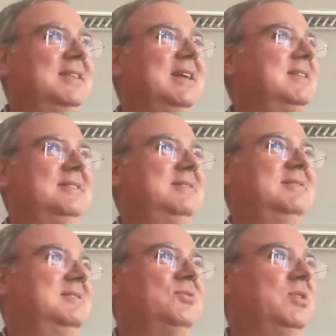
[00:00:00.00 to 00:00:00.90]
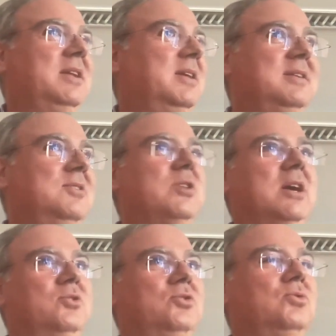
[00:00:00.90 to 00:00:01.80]
That's really, you
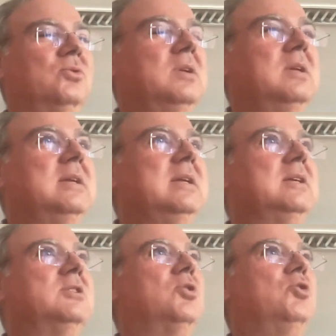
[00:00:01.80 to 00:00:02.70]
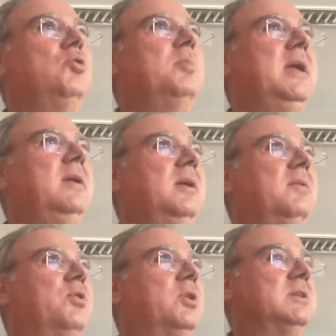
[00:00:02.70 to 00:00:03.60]
cannot do. So you
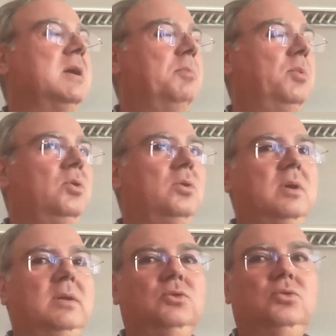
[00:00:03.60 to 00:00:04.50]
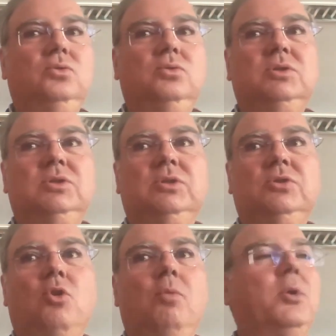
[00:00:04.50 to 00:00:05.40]
may, for example, do
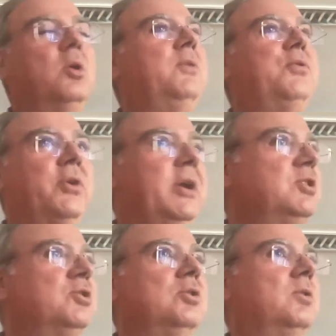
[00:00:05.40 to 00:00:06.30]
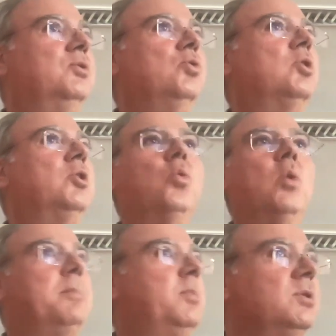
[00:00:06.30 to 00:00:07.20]
no proliferation of nuclear
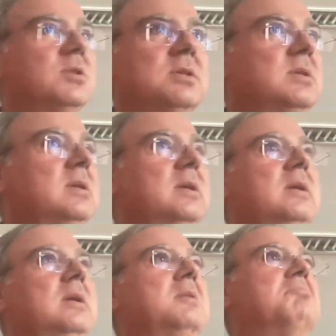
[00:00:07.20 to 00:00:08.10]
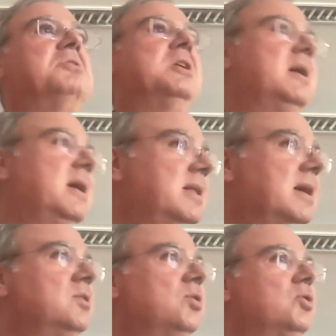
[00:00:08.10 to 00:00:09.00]
weapons. Yeah,
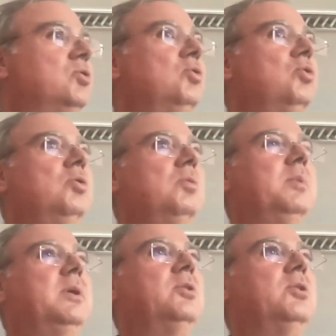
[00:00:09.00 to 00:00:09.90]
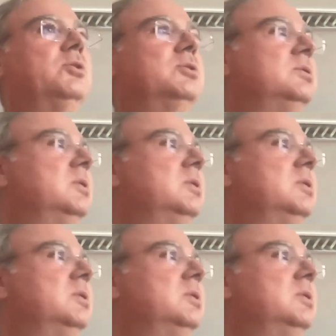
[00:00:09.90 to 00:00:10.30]
that you could do, because